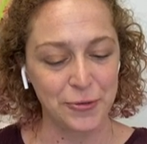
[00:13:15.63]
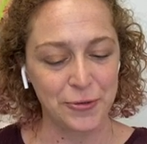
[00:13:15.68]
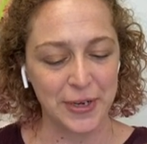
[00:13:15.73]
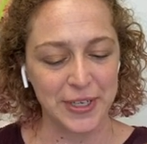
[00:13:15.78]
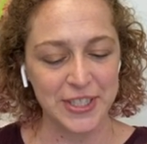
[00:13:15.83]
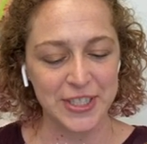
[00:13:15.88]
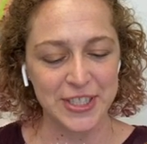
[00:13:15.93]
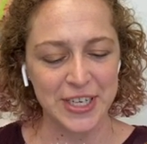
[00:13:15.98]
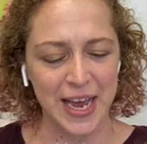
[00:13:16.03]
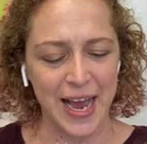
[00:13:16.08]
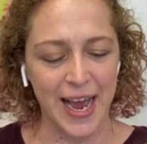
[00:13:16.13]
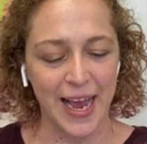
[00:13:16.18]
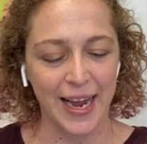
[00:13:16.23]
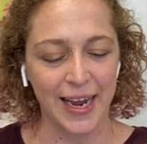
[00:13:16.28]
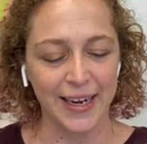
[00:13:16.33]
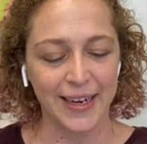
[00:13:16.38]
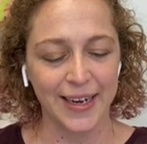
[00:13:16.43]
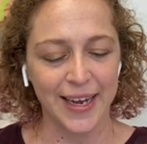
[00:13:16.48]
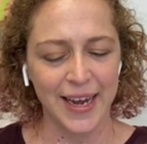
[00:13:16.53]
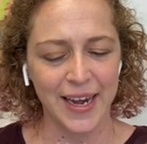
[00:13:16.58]
which
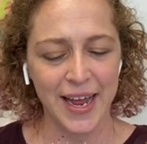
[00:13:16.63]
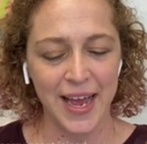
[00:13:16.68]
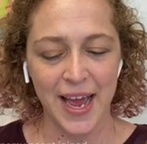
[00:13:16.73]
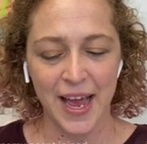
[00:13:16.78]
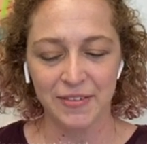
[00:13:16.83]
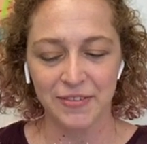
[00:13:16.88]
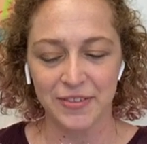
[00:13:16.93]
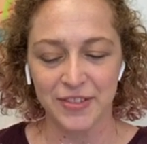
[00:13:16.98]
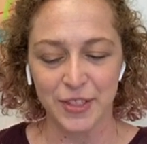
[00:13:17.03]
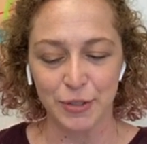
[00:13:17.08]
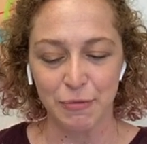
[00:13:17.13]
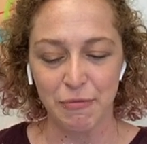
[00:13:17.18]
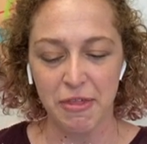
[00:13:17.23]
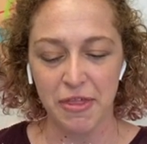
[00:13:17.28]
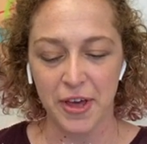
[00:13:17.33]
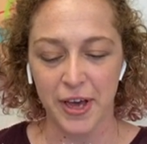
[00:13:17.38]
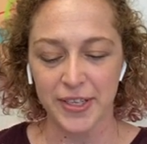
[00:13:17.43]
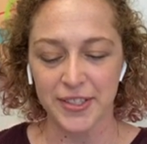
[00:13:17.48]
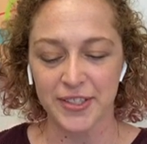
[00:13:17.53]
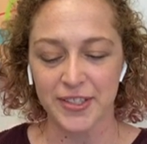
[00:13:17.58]
I kind of have some
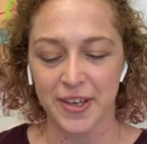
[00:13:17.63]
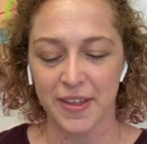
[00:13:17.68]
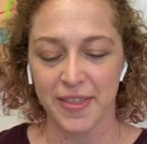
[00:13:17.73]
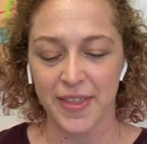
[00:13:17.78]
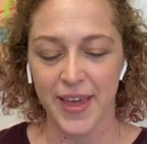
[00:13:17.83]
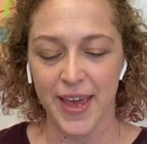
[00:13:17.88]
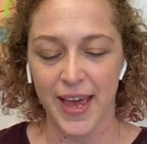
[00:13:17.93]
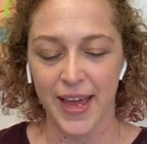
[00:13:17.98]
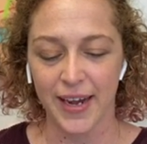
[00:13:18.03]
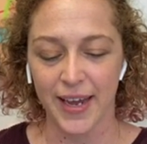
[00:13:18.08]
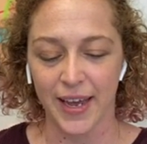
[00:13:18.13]
thoughts on that.